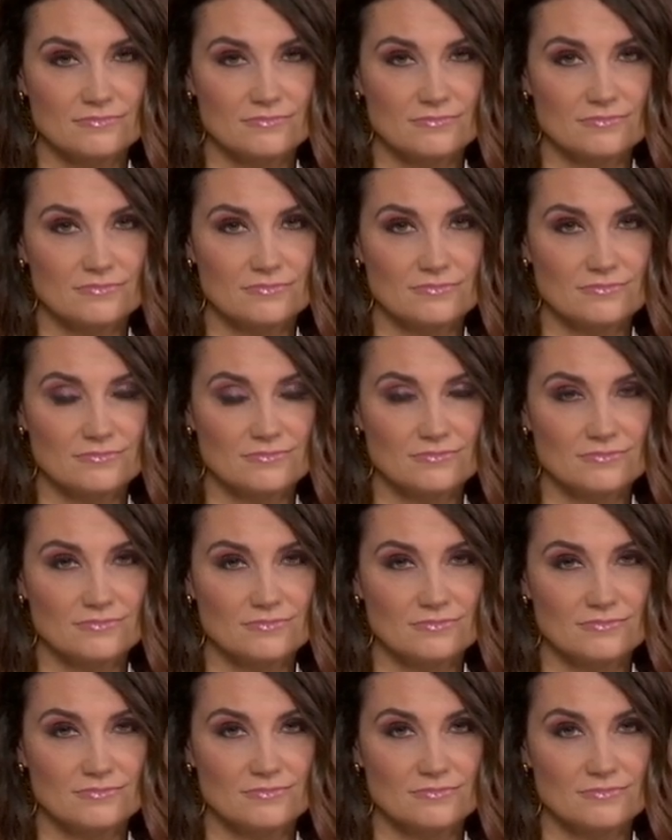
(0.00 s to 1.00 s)

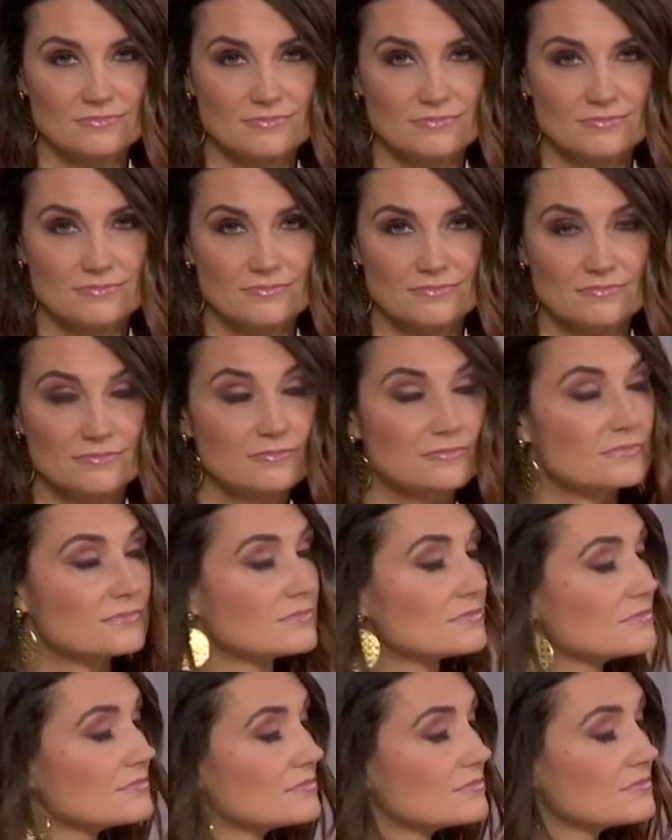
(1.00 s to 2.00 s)

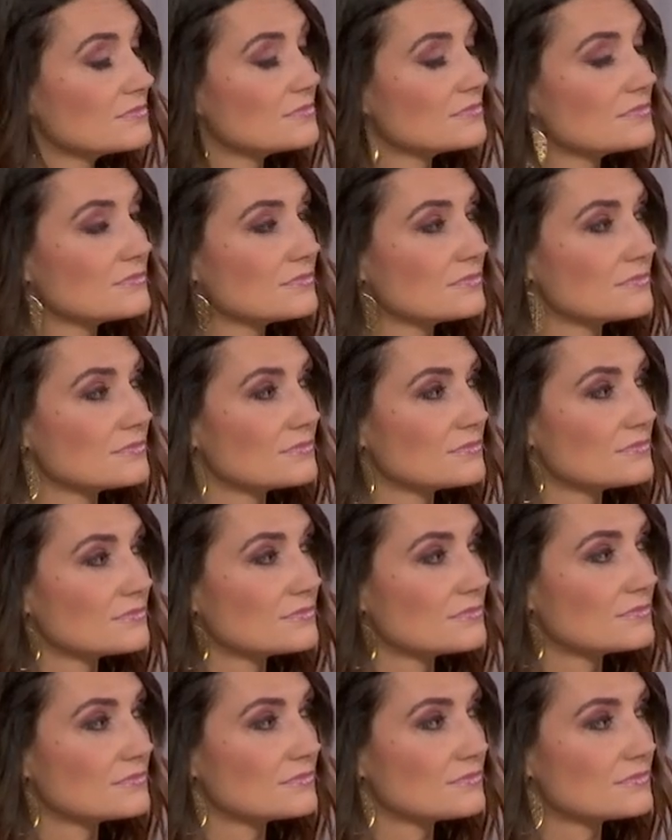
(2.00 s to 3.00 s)

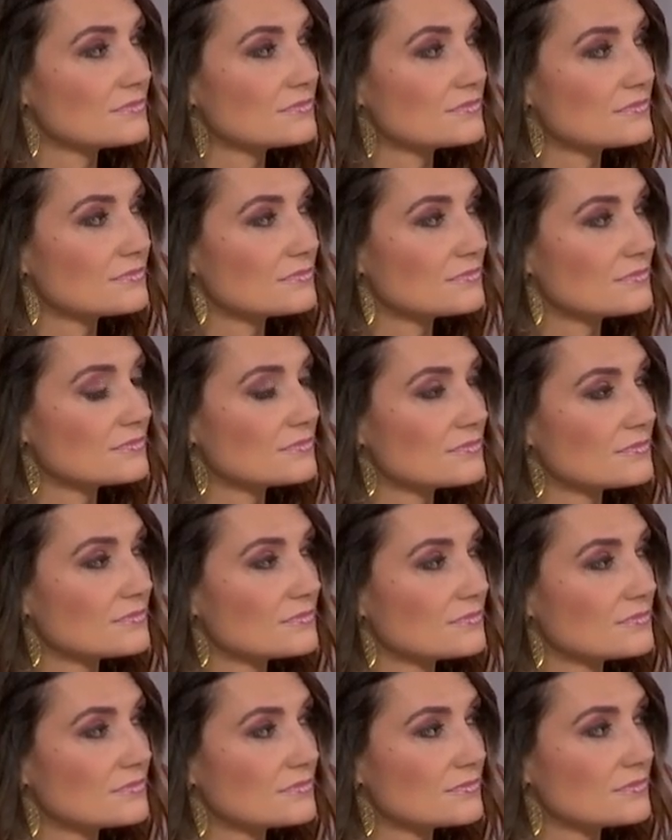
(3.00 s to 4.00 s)

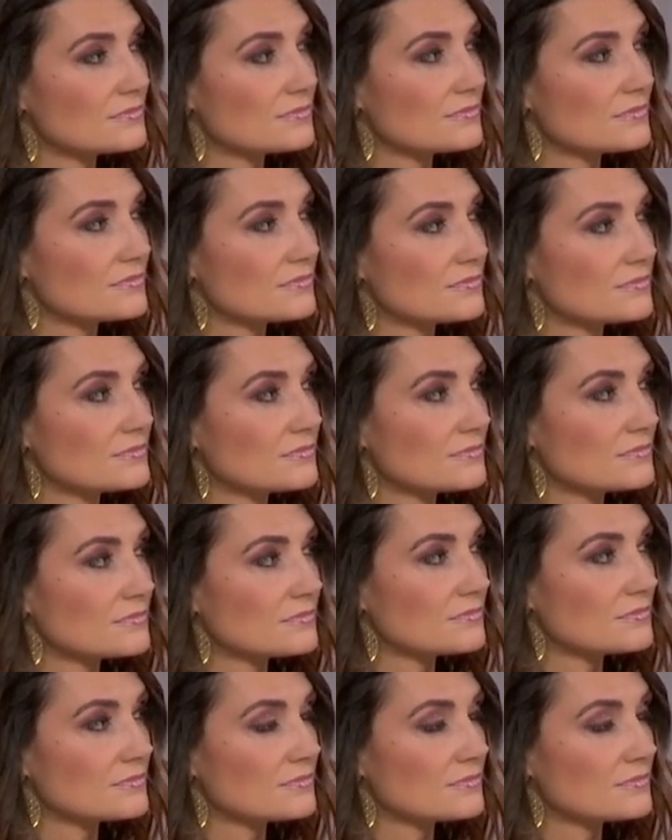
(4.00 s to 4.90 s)
[no speech]